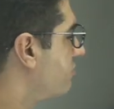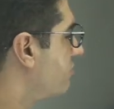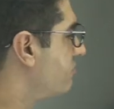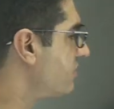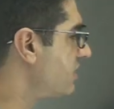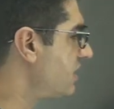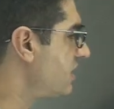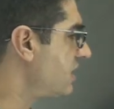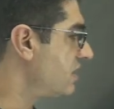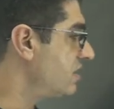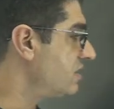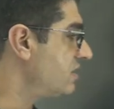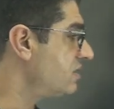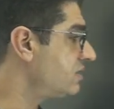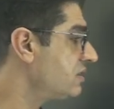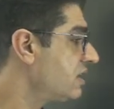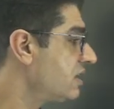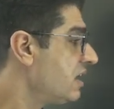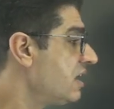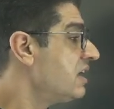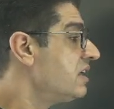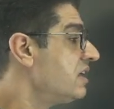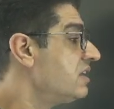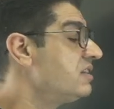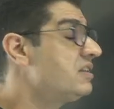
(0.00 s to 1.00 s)
is
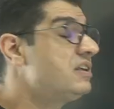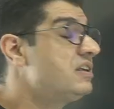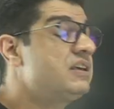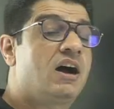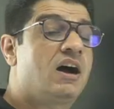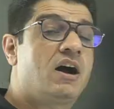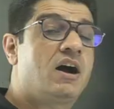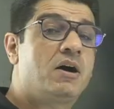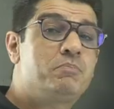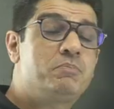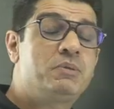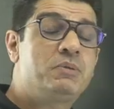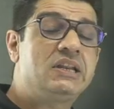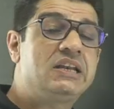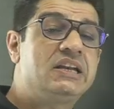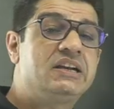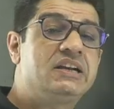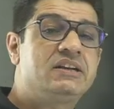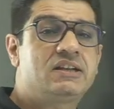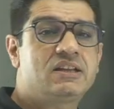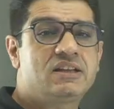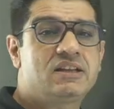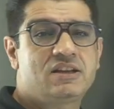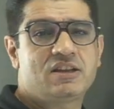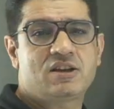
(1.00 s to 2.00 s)
the
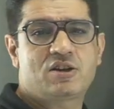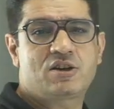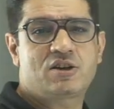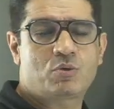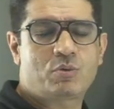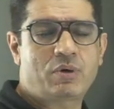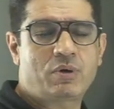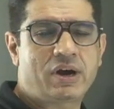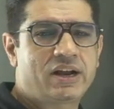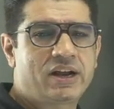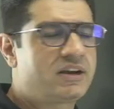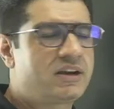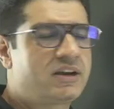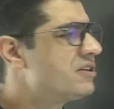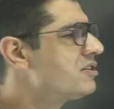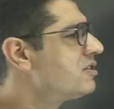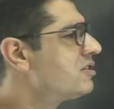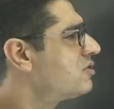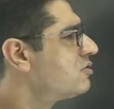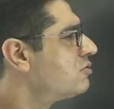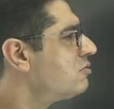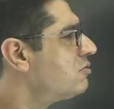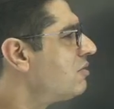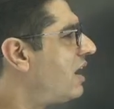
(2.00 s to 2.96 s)
ability required to